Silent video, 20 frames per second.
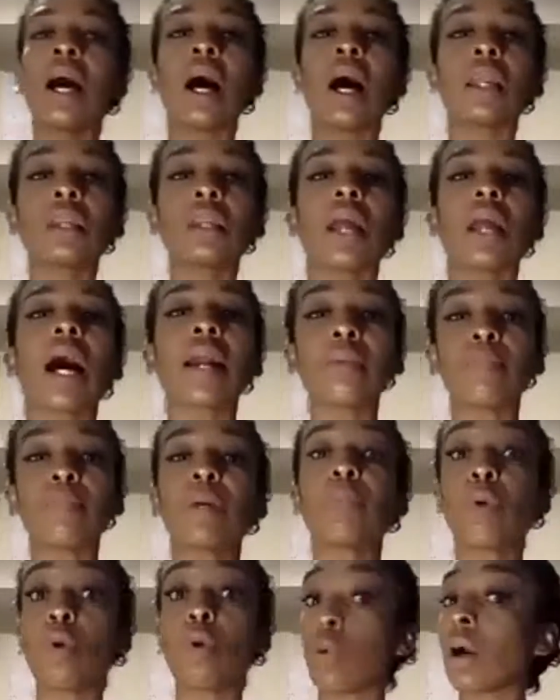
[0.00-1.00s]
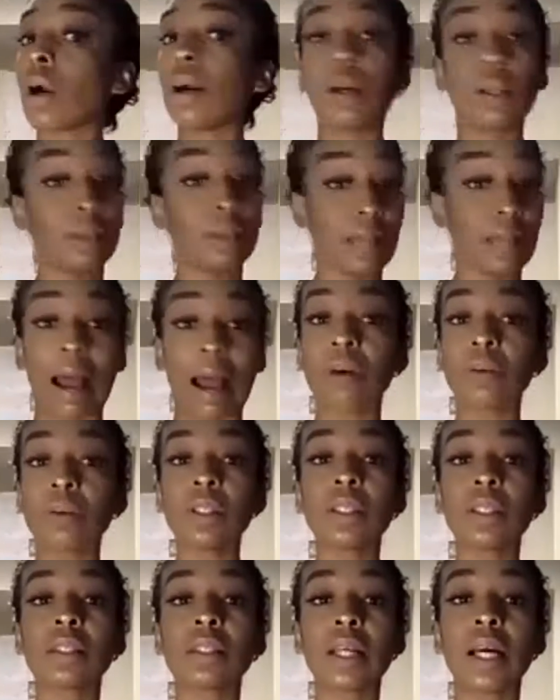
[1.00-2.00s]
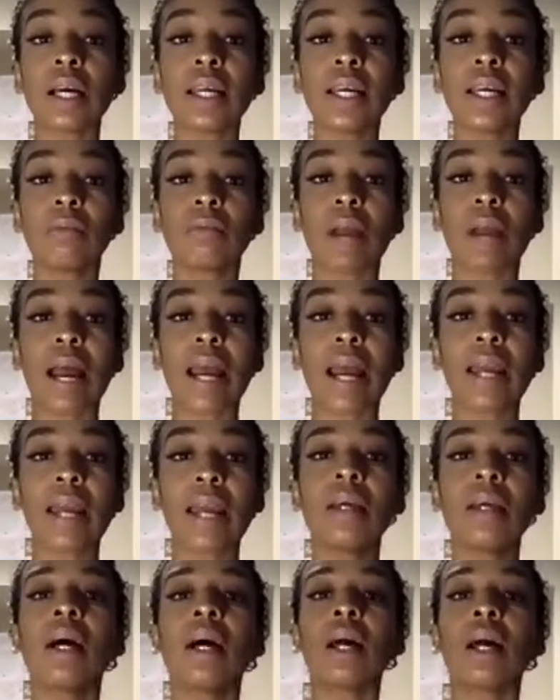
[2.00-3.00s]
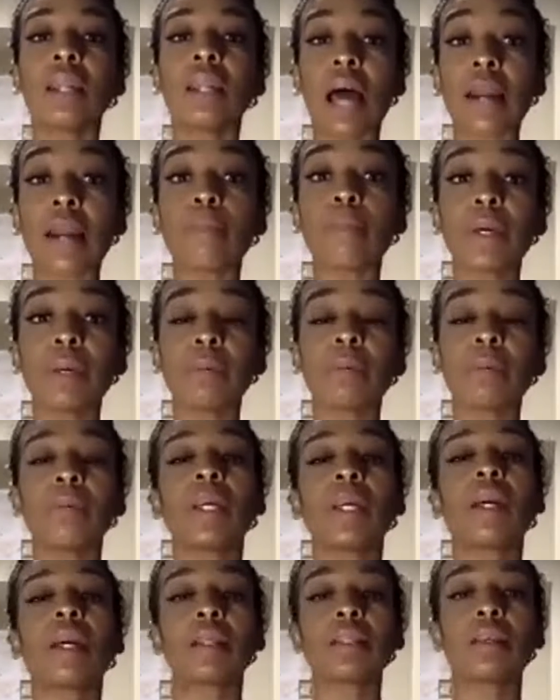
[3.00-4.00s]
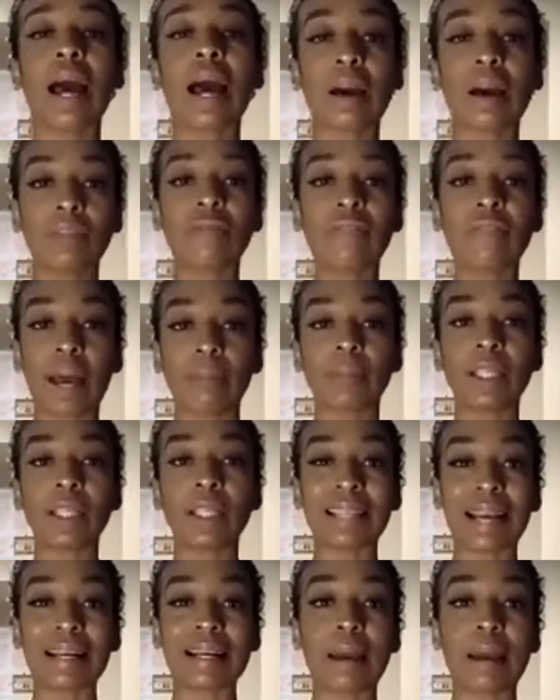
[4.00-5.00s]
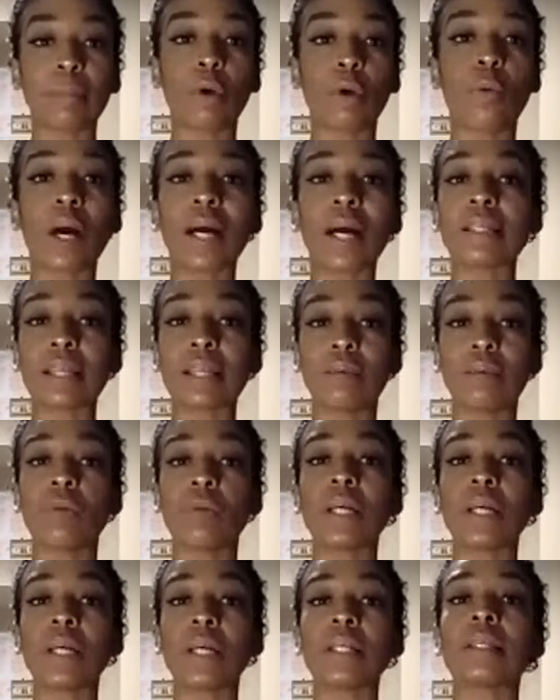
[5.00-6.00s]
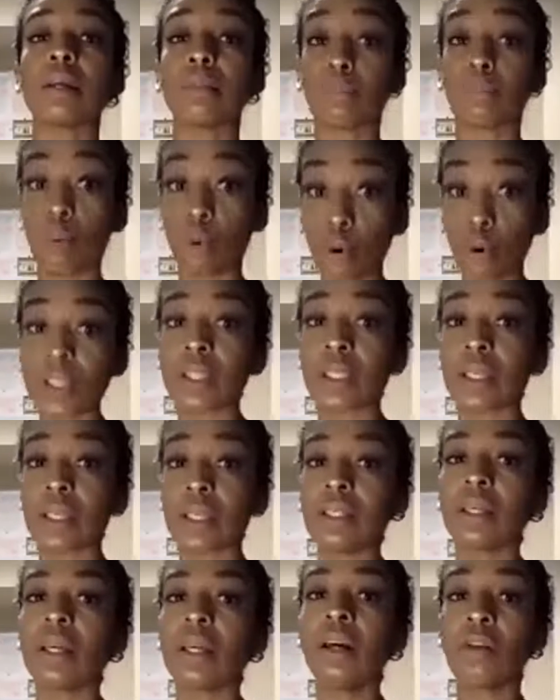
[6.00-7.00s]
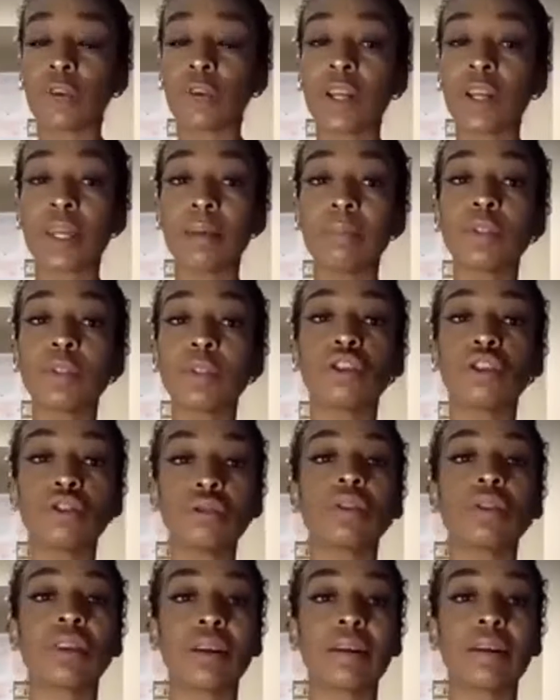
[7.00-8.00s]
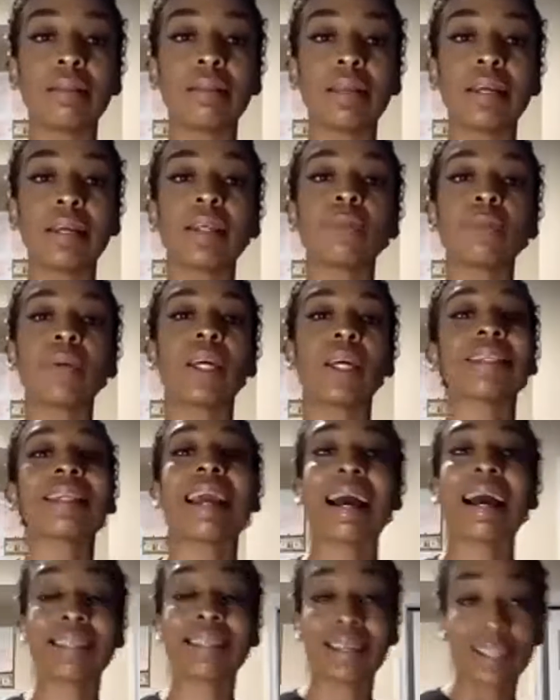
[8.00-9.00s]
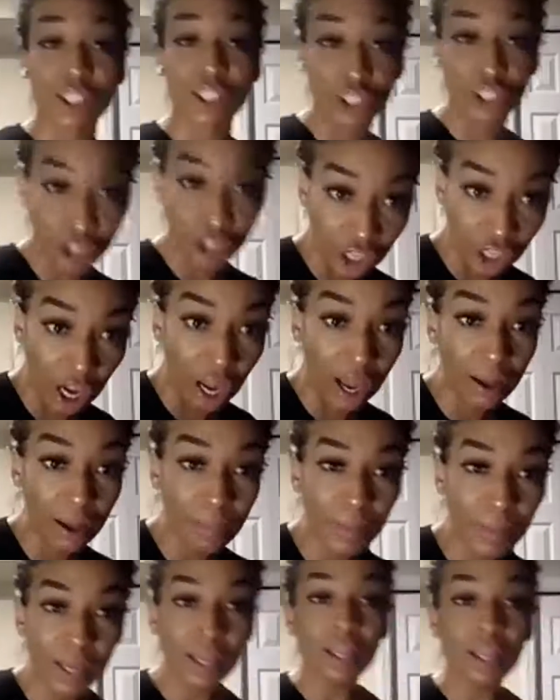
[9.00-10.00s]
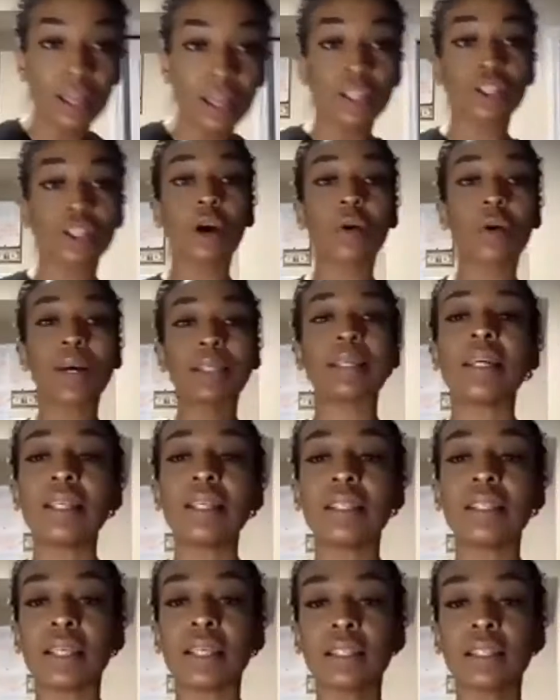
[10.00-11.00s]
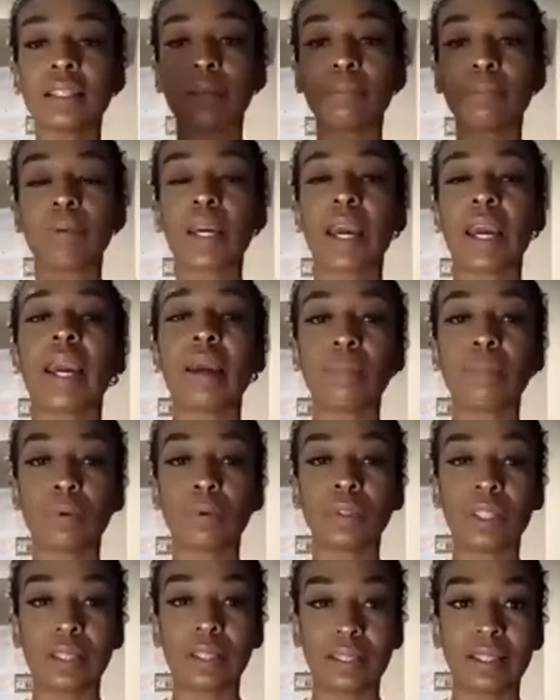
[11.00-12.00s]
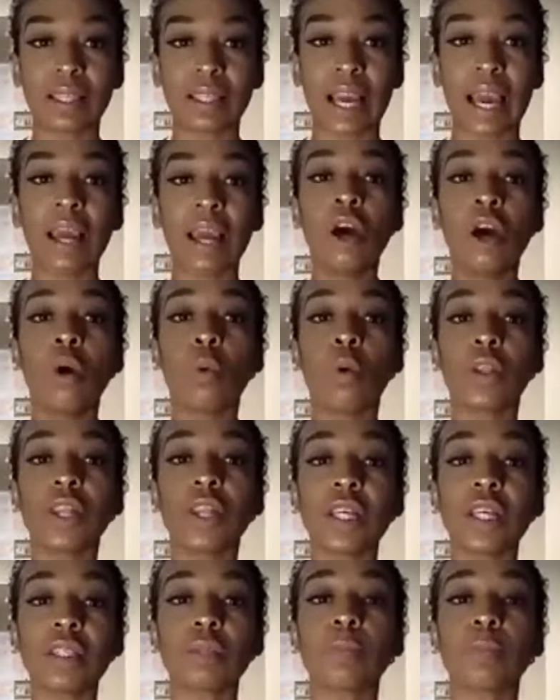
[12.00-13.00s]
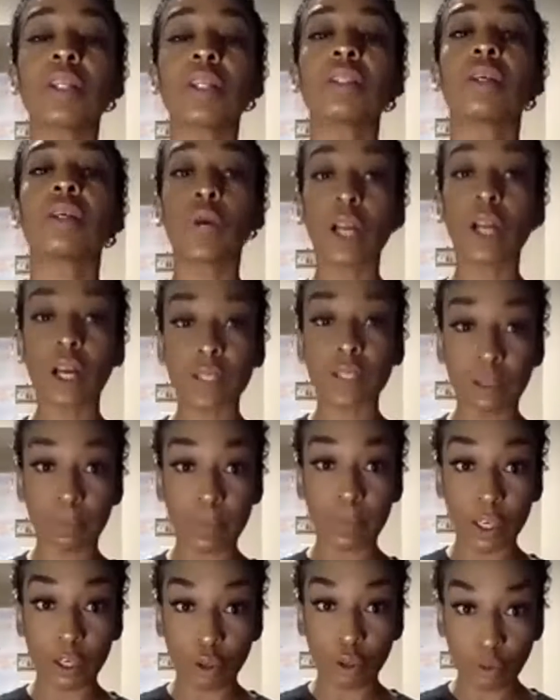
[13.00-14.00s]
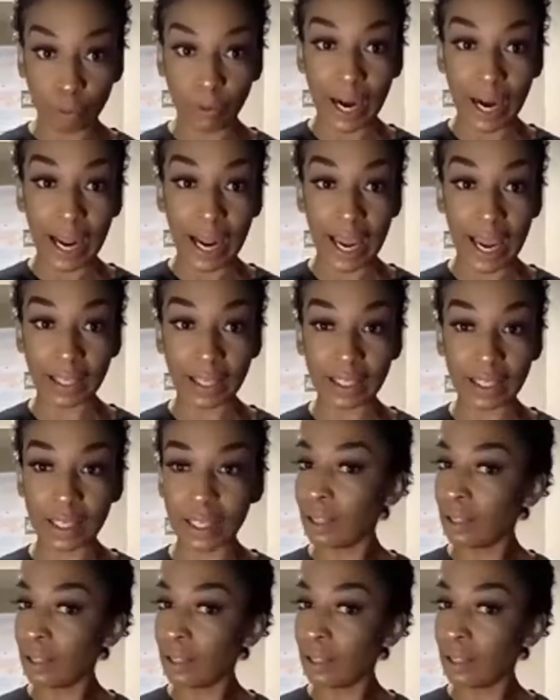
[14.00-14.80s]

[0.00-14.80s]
a lot of people weren't allowed to study, right? A lot of people, because of how the family dynamic was, it wasn't important for them to do certain things because they had to get a job. So it's easy to be able to say, well, this person went on to be great